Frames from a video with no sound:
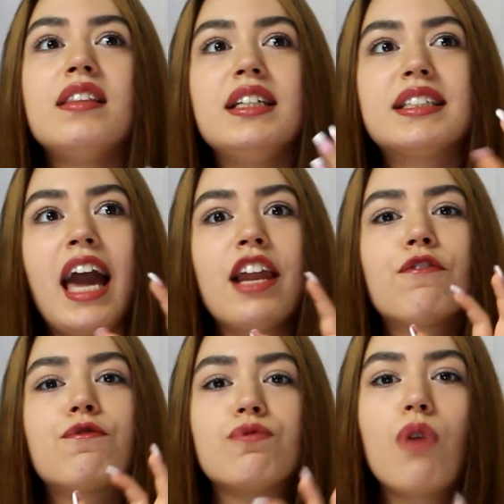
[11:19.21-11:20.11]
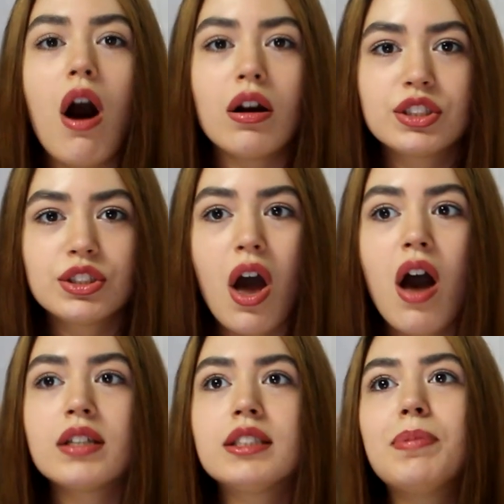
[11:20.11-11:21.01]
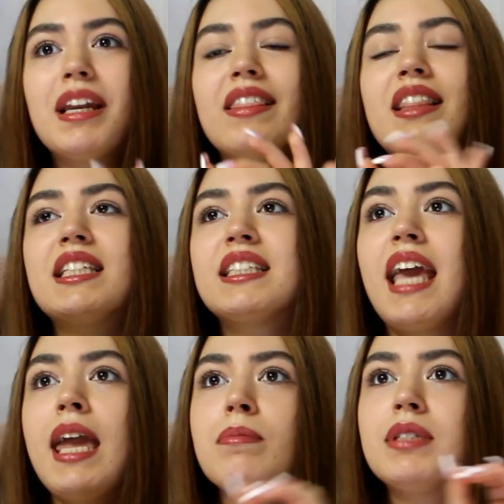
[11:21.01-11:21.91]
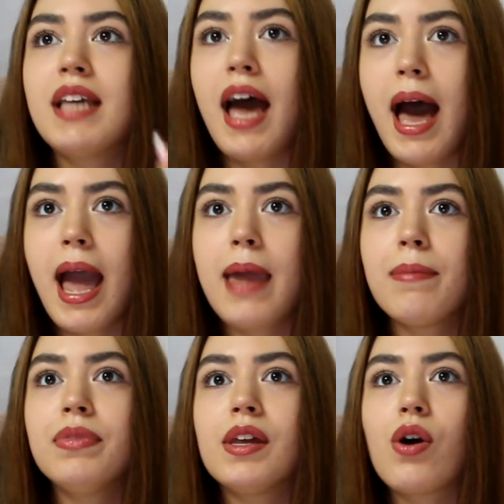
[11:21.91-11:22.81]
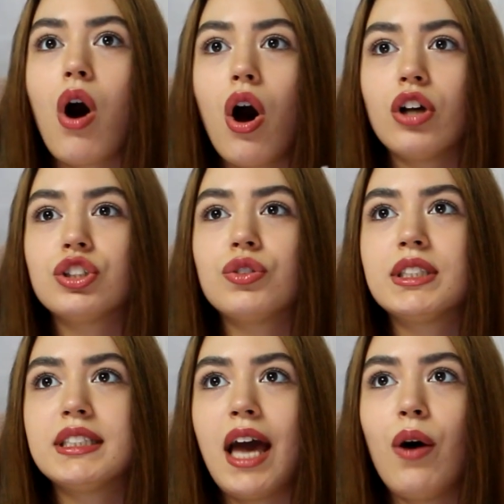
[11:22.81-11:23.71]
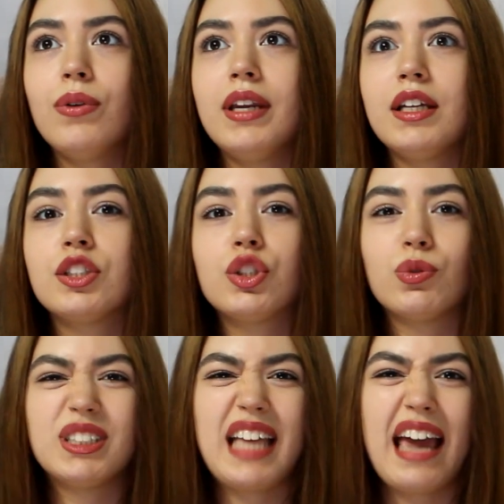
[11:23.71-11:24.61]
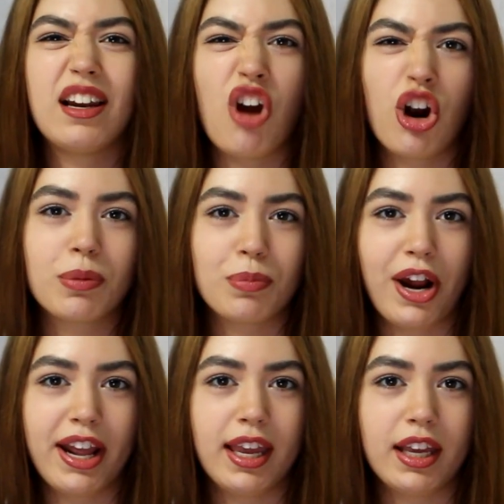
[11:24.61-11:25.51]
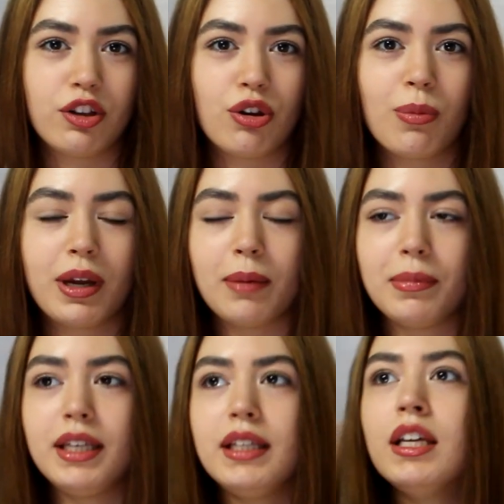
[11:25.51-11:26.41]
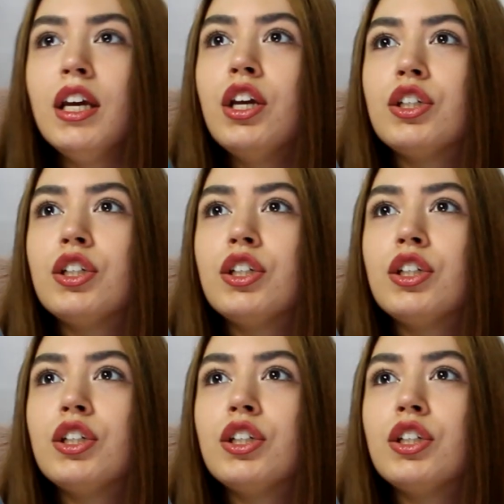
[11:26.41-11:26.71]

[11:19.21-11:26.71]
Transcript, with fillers: these kind of rock songs, but at the same time, they're also sounding so sad and heartbreaking, you know what I mean?